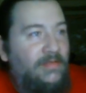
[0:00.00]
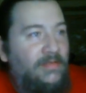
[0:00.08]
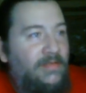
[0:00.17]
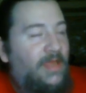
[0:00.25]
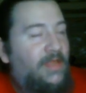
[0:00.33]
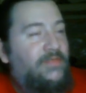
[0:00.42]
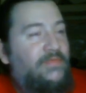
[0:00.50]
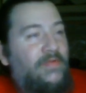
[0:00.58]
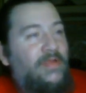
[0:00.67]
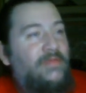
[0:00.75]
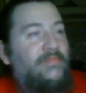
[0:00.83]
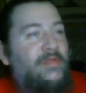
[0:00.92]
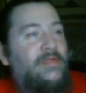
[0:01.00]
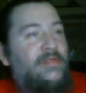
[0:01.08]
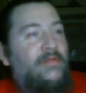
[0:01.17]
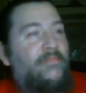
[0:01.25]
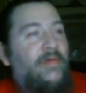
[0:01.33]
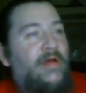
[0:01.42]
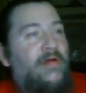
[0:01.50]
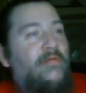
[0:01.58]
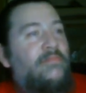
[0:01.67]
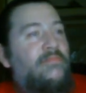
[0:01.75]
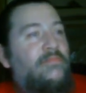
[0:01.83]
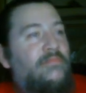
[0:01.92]
That's what I mean
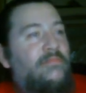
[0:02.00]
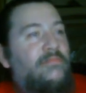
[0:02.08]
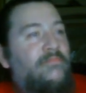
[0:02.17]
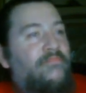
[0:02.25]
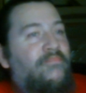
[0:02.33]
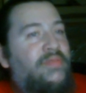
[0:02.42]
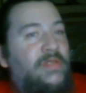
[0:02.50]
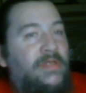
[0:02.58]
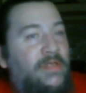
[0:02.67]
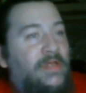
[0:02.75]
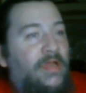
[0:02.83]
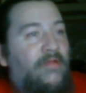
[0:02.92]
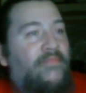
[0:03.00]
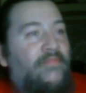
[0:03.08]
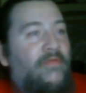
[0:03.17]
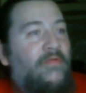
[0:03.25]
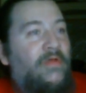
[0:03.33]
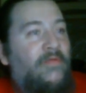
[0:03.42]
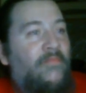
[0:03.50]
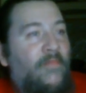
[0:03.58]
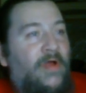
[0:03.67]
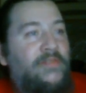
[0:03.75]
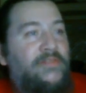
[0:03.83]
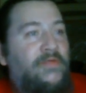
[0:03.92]
about being careful and
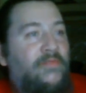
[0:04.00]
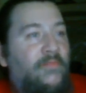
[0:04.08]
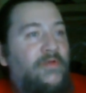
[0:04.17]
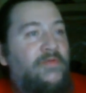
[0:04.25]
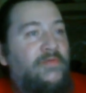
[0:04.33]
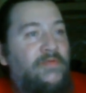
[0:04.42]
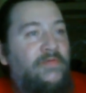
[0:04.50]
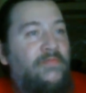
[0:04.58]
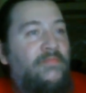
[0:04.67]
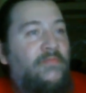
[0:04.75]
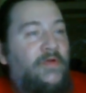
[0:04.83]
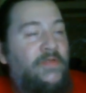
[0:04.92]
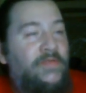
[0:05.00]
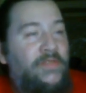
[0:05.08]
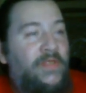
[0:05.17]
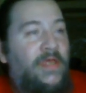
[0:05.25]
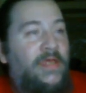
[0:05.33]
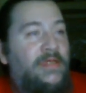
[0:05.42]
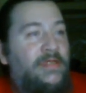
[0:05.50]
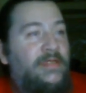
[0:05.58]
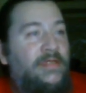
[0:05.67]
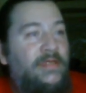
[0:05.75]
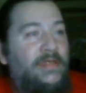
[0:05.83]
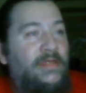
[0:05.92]
watching what you do and what you say.
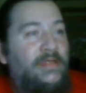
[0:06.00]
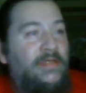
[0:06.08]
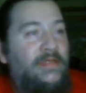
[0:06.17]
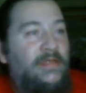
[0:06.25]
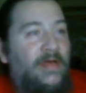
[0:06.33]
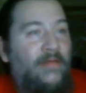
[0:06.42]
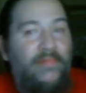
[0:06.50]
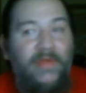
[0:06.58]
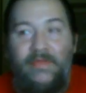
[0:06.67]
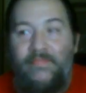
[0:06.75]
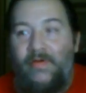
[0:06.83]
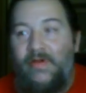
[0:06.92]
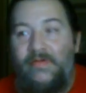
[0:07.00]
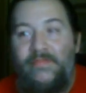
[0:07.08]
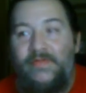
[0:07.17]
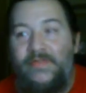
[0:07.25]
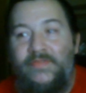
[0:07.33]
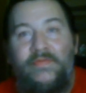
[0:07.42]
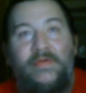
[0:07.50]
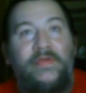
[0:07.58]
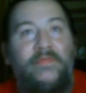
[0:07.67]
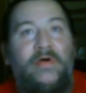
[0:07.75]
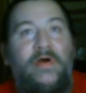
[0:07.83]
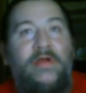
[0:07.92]
A big part of it is where
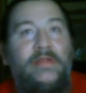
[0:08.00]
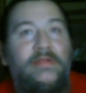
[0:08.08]
you are.